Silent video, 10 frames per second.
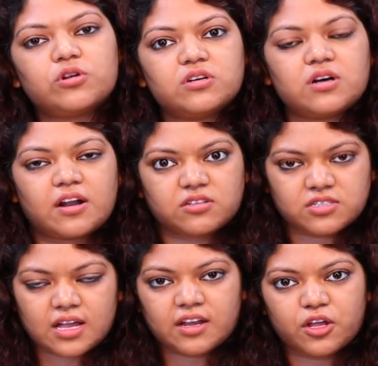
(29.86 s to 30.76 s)
older
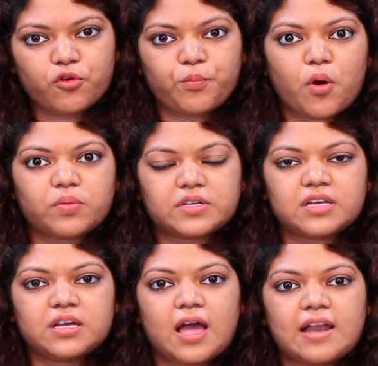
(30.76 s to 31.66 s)
understanding of
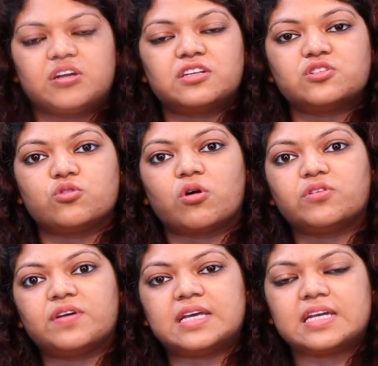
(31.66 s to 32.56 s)
poverty and it is
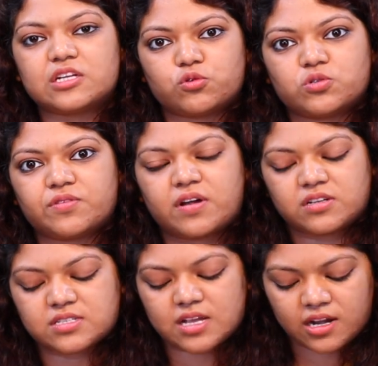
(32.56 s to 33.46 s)
not a very inclusive
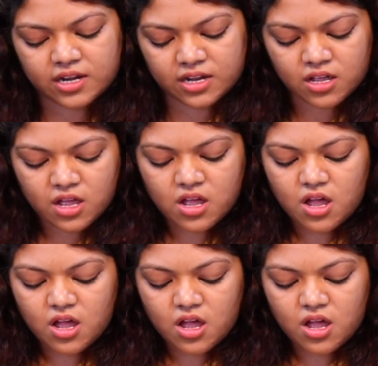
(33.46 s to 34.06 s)
understanding.